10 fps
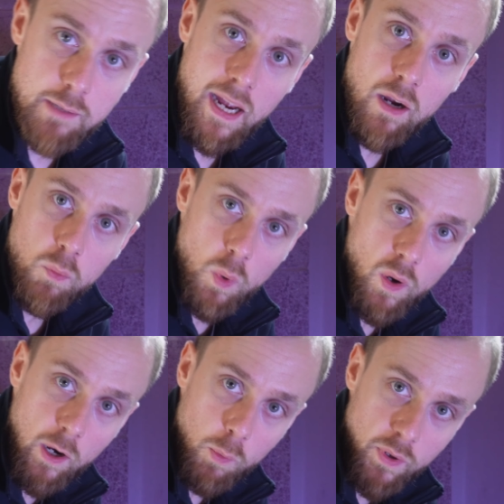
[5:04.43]
amount will
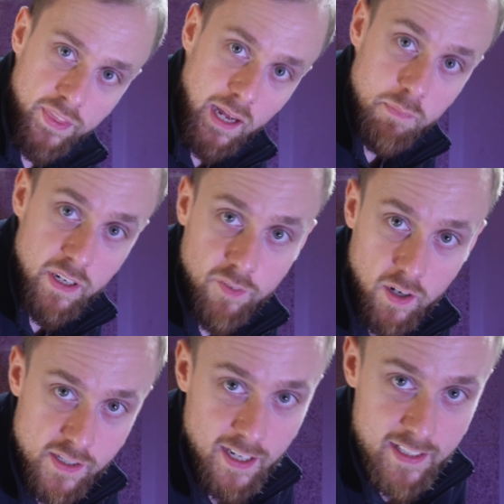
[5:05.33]
help with that, but if
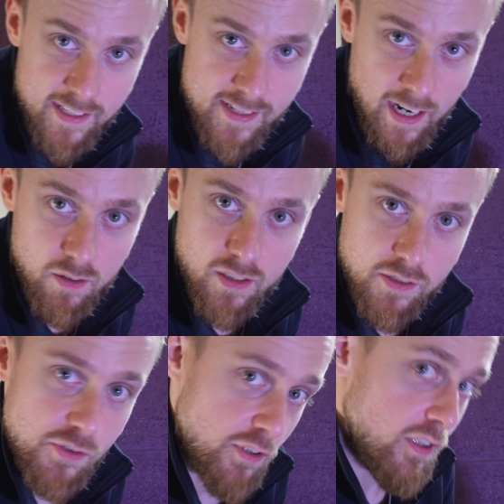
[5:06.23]
I take this out, I
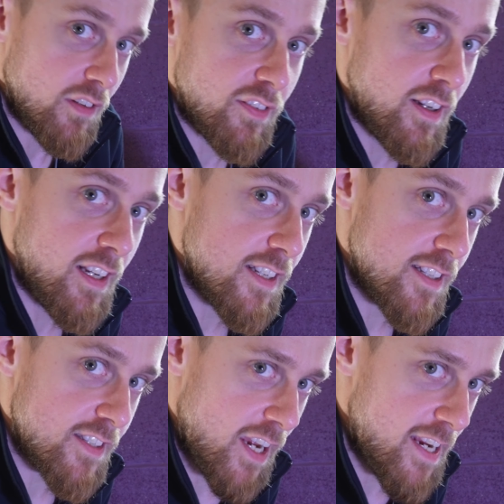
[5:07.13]
can sort
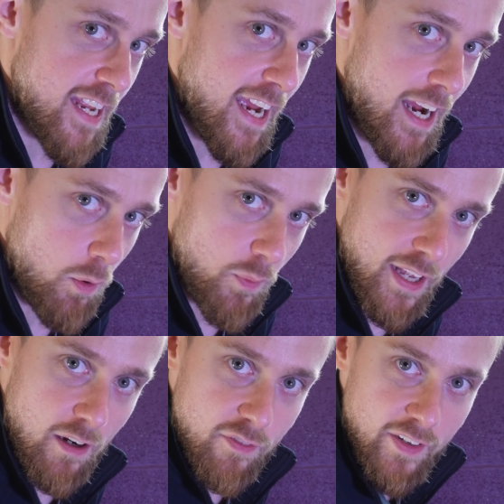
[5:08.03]
of take it out
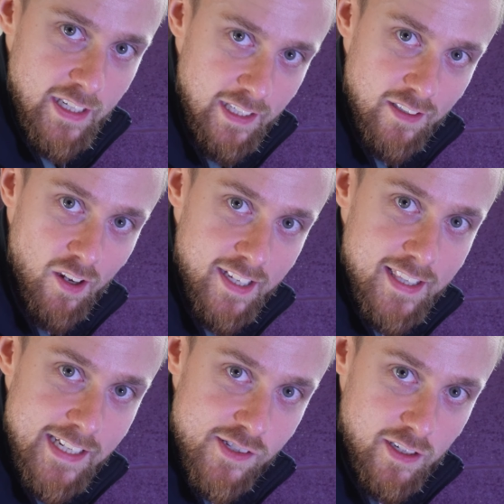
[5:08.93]
without feeling like
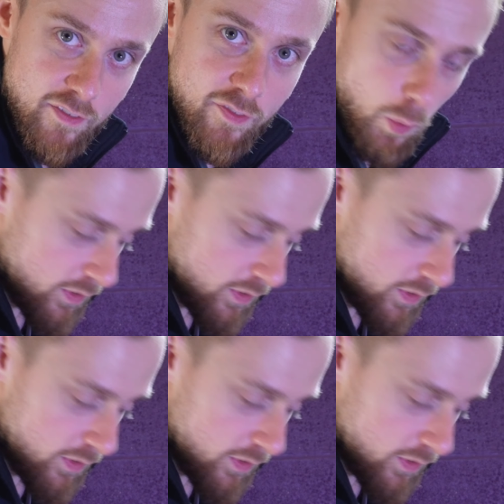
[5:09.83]
these are going to fall